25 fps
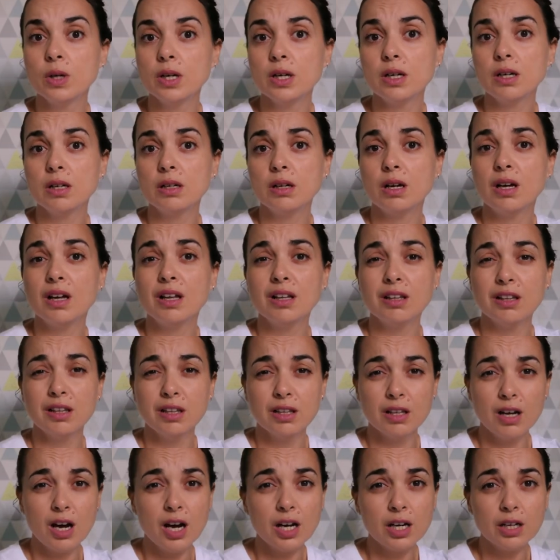were a
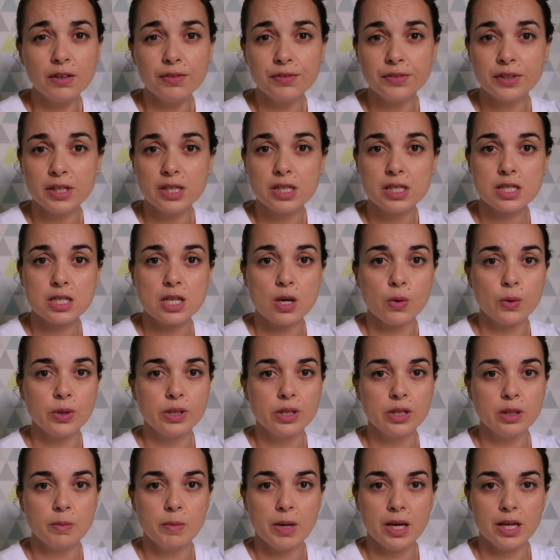lot of things
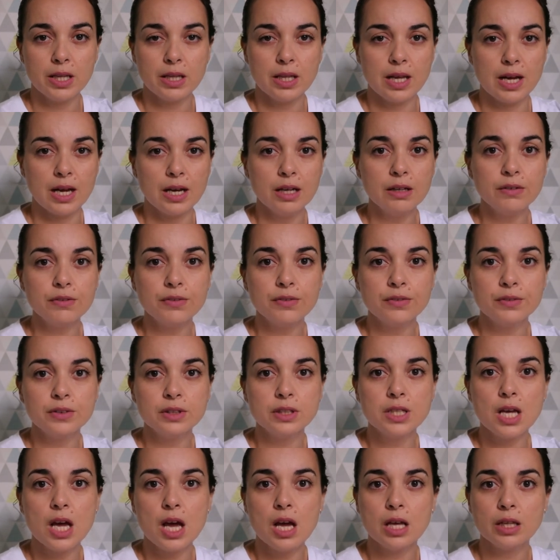going in my life
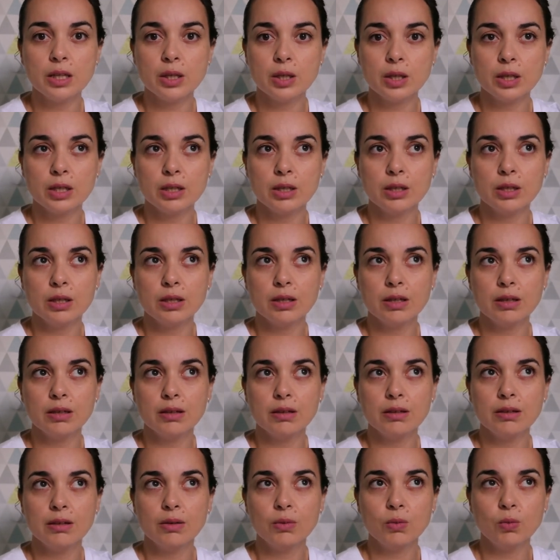that
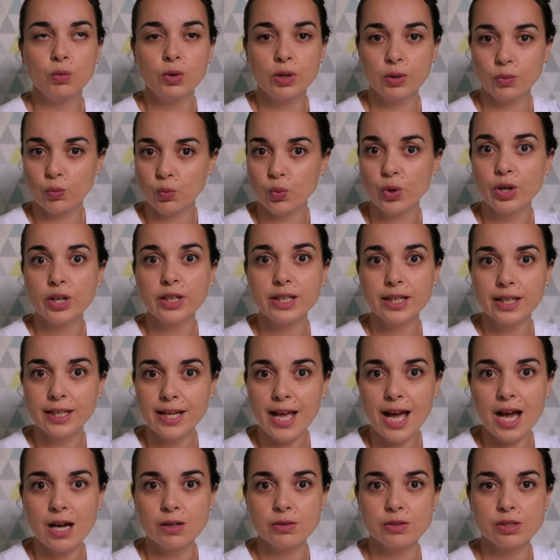were
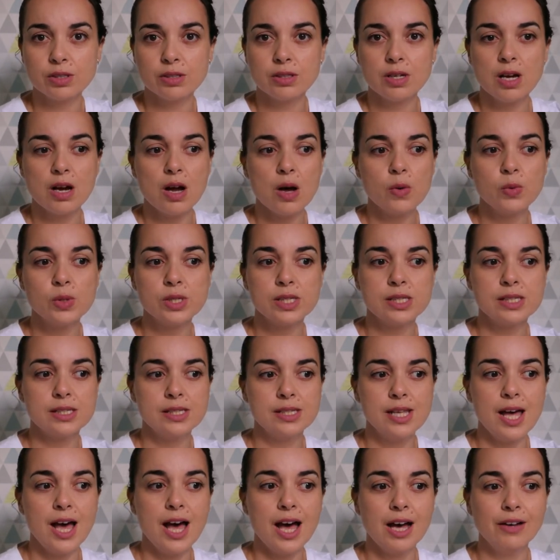working out. You know, I was
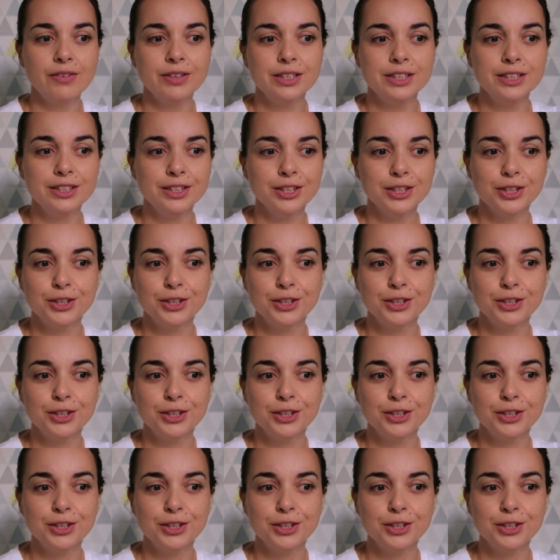having